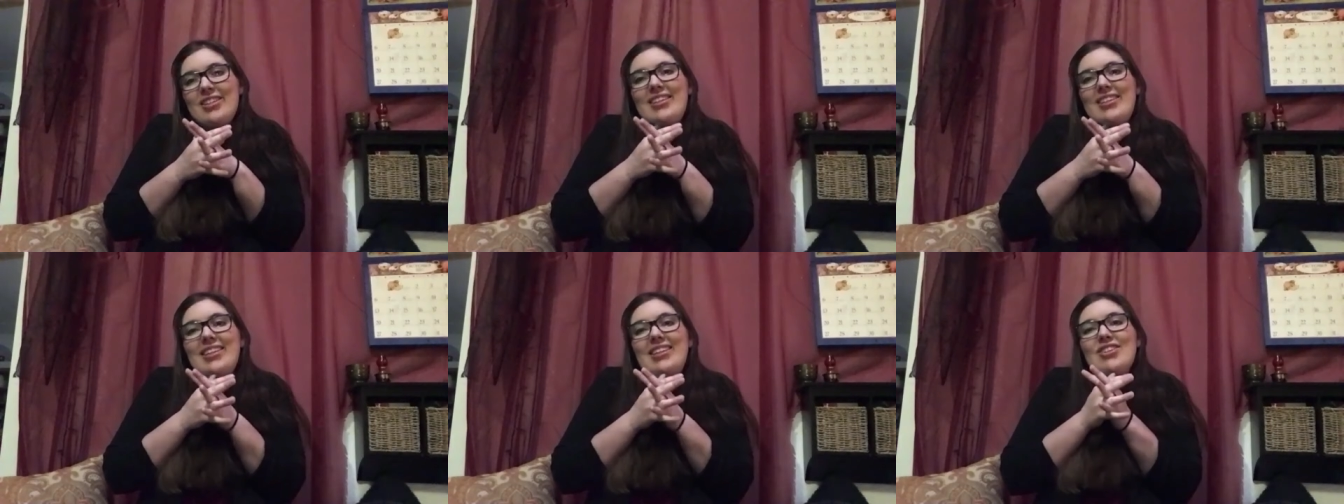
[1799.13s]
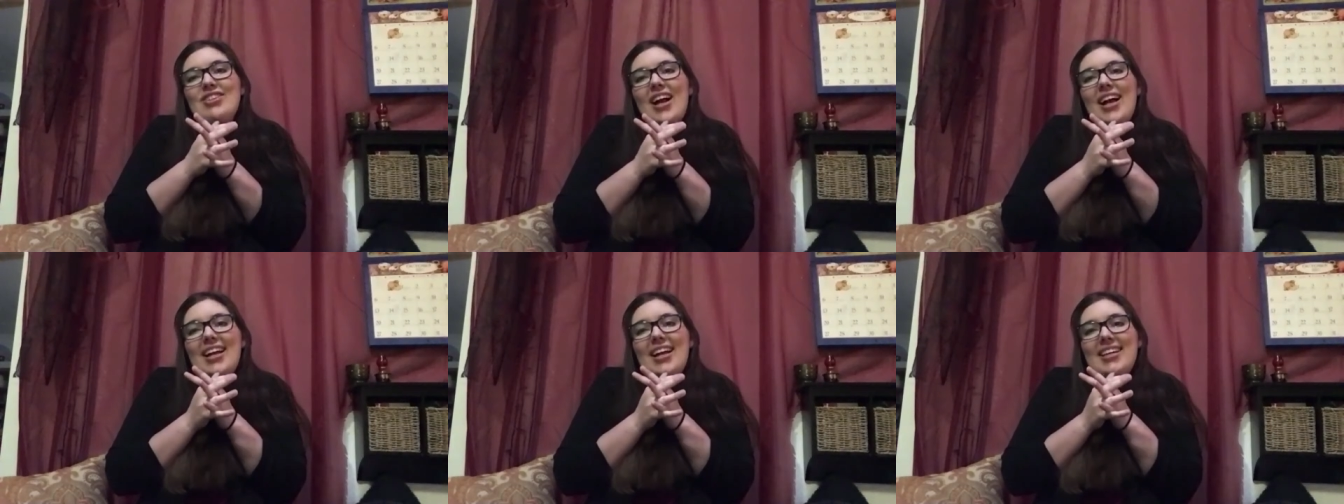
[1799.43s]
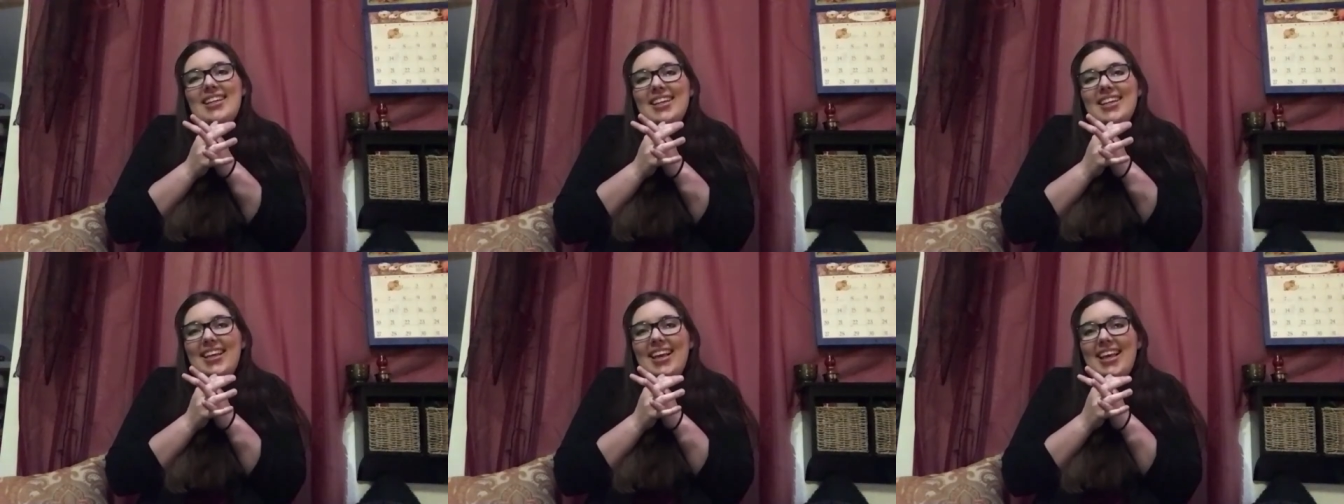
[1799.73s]
and
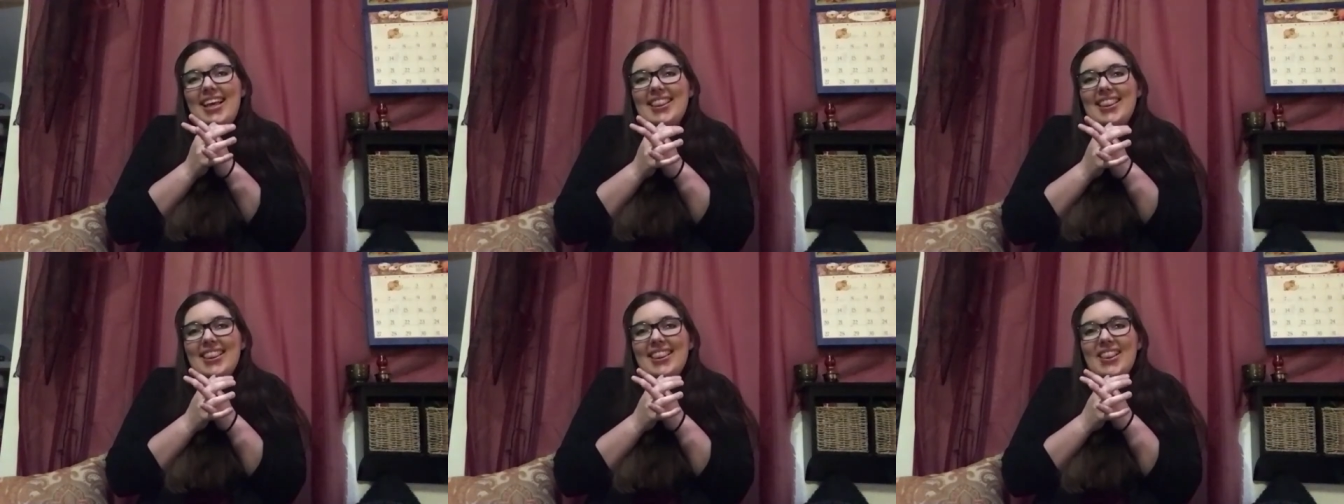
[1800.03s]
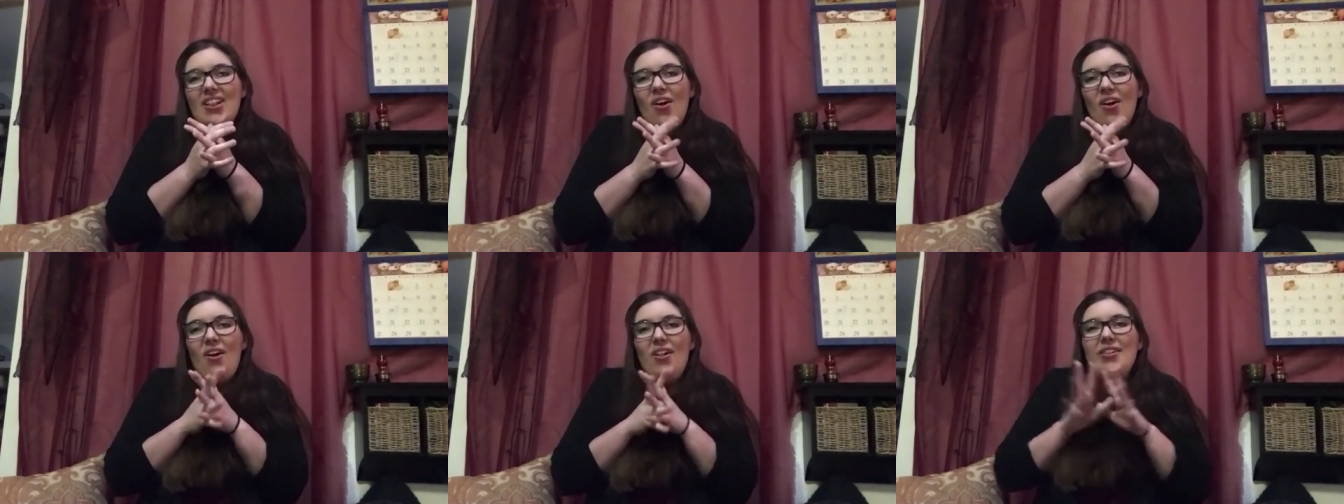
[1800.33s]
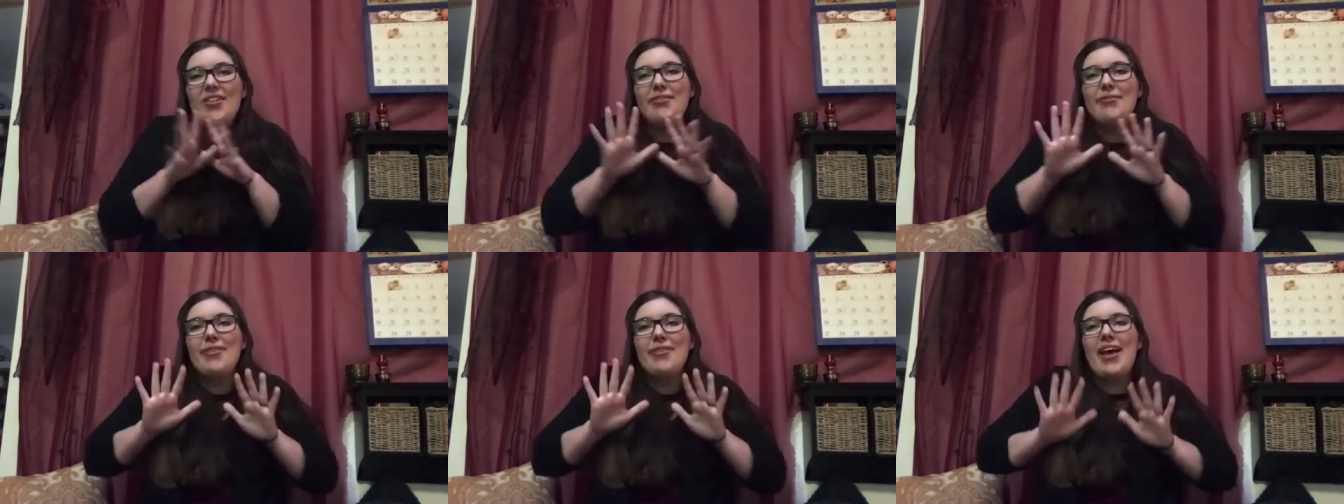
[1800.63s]
trying to get
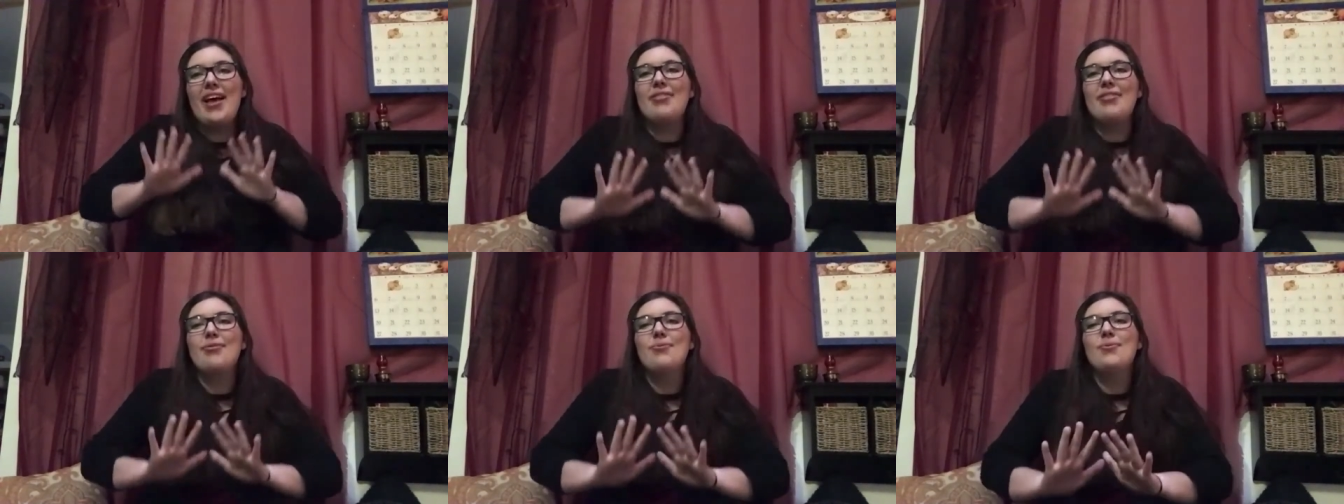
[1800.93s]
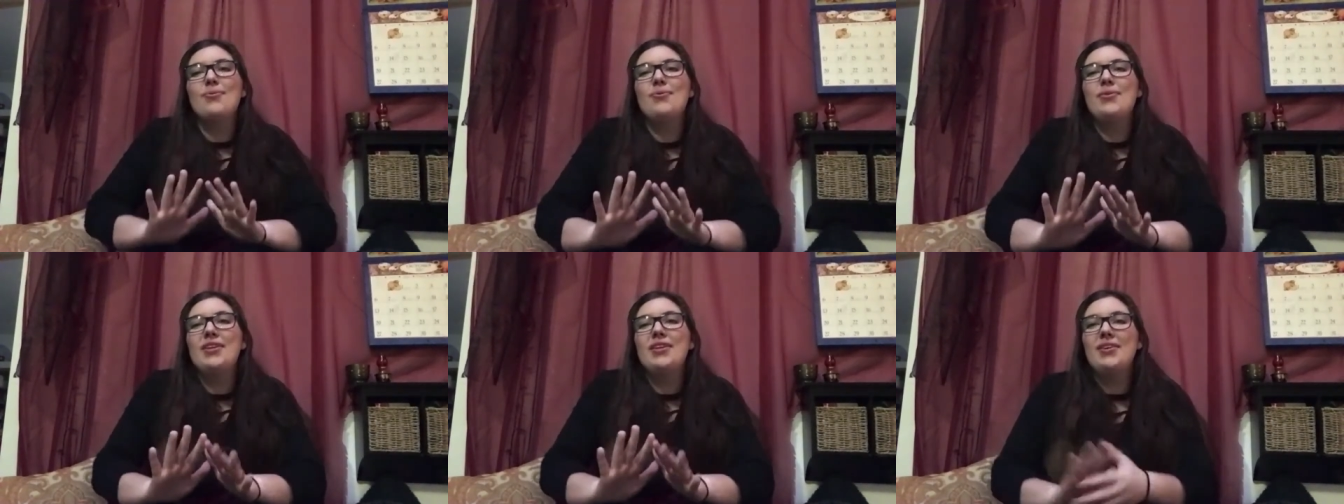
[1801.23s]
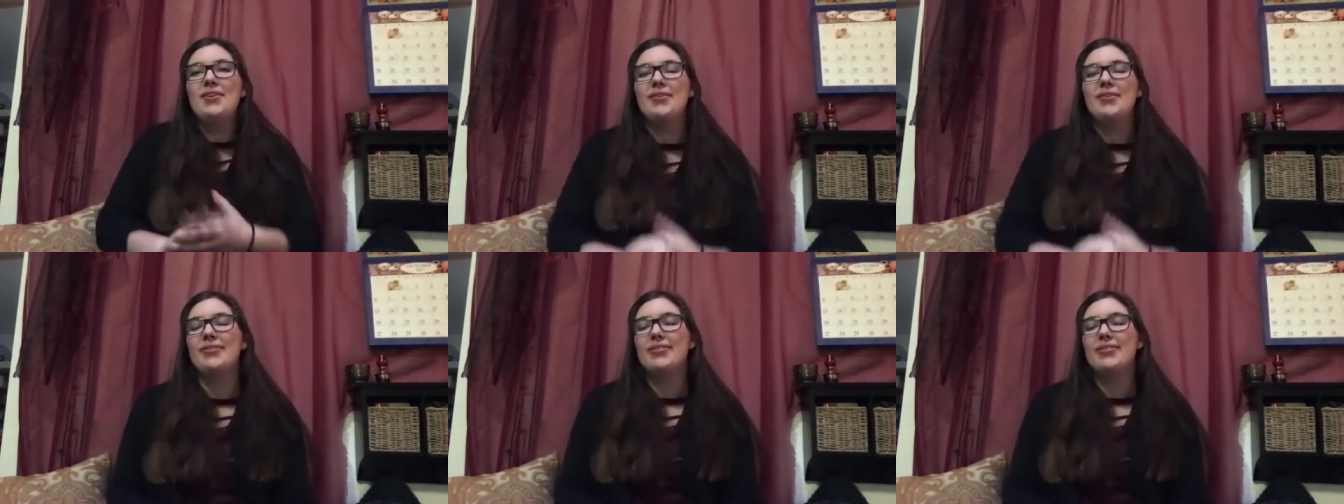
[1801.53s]
all of that through to you.